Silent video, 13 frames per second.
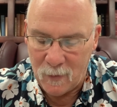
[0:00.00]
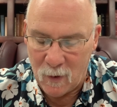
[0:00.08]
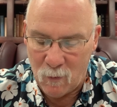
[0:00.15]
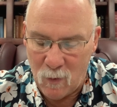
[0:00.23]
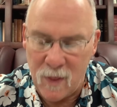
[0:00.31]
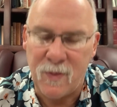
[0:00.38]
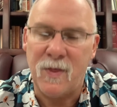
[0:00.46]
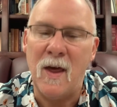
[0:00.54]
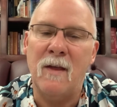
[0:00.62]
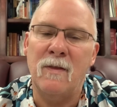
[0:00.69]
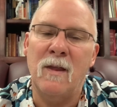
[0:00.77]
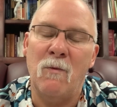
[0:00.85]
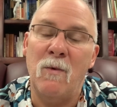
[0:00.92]
We
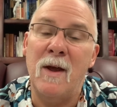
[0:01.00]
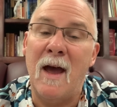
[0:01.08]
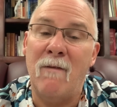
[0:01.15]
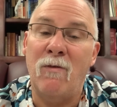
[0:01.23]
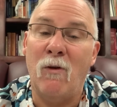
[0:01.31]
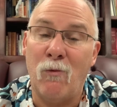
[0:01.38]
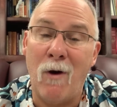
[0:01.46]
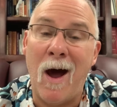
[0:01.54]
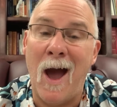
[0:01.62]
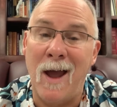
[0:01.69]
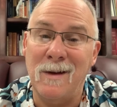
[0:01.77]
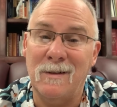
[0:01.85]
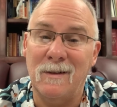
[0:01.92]
think that we have the
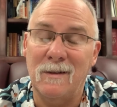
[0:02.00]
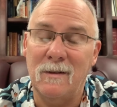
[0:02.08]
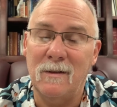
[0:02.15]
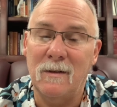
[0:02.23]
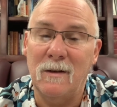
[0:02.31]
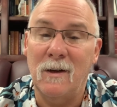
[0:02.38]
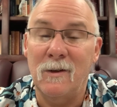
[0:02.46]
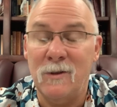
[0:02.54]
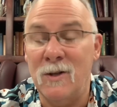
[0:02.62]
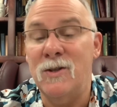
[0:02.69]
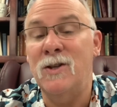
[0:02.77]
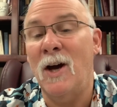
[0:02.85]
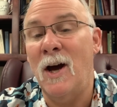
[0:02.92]
right to
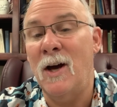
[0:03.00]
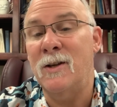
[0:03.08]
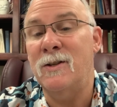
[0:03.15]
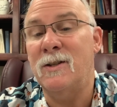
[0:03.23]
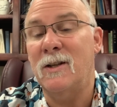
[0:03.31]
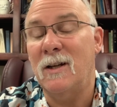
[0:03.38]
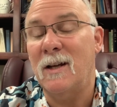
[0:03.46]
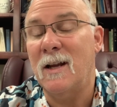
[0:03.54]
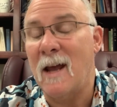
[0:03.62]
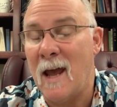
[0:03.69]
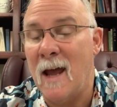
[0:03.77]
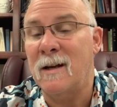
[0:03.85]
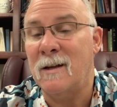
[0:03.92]
judge
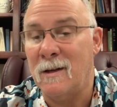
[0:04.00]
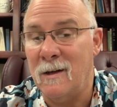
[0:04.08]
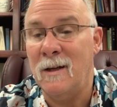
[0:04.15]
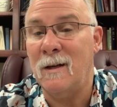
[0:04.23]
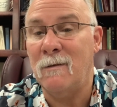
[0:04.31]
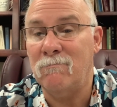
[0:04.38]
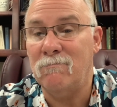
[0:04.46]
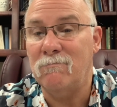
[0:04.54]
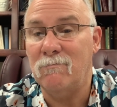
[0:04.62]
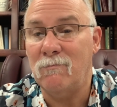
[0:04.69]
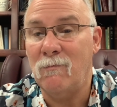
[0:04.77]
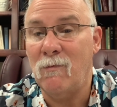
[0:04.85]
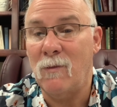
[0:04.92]
and condemn.
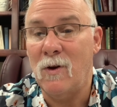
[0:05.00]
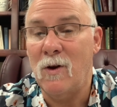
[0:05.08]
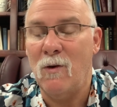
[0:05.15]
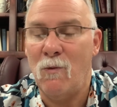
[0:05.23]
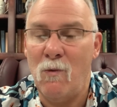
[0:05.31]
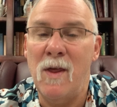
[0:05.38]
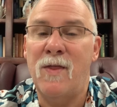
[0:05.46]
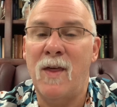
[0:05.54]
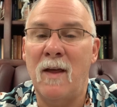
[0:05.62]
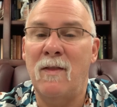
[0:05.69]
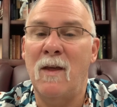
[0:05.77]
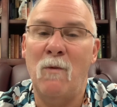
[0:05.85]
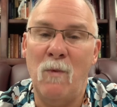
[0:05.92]
We
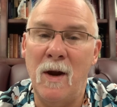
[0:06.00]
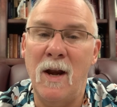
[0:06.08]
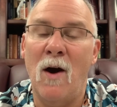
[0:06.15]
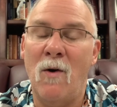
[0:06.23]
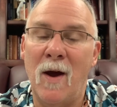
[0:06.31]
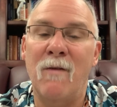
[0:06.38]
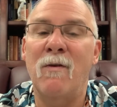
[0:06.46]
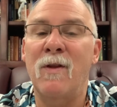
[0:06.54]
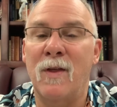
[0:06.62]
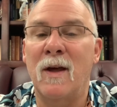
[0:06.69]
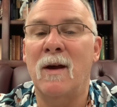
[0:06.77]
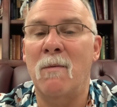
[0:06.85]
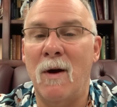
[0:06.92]
think that we know
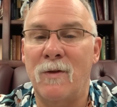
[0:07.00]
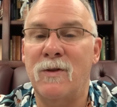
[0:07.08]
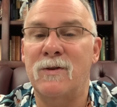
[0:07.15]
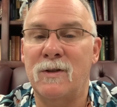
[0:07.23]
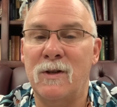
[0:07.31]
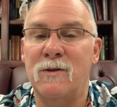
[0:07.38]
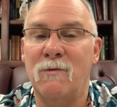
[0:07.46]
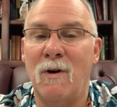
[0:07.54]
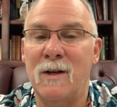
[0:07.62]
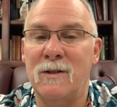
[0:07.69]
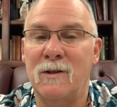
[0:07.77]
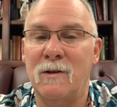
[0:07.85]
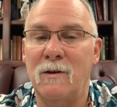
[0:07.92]
everything about the
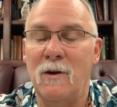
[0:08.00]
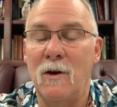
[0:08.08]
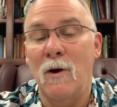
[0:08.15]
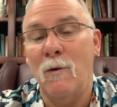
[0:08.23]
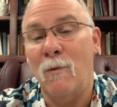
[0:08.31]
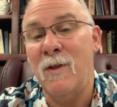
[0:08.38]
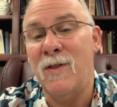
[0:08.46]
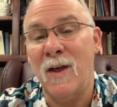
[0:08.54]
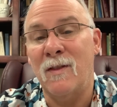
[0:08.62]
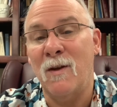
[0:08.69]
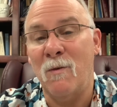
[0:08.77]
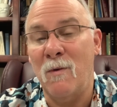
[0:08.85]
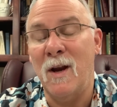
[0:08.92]
situation. We think
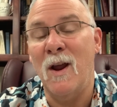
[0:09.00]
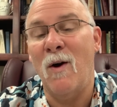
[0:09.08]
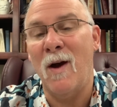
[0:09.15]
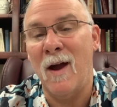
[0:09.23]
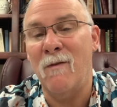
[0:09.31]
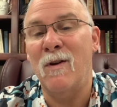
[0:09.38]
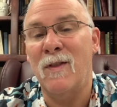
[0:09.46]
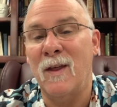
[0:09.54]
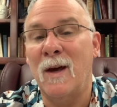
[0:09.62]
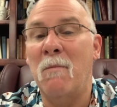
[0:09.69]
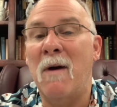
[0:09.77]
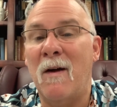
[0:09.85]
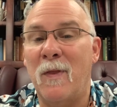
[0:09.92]
that we know everything
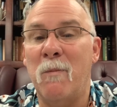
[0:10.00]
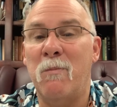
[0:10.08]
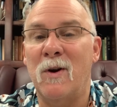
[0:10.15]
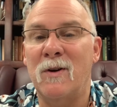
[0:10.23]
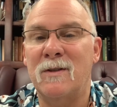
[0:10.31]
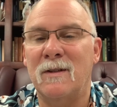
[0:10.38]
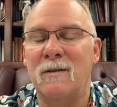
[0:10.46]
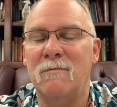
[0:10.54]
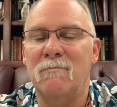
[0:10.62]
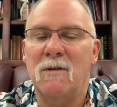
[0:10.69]
about the person.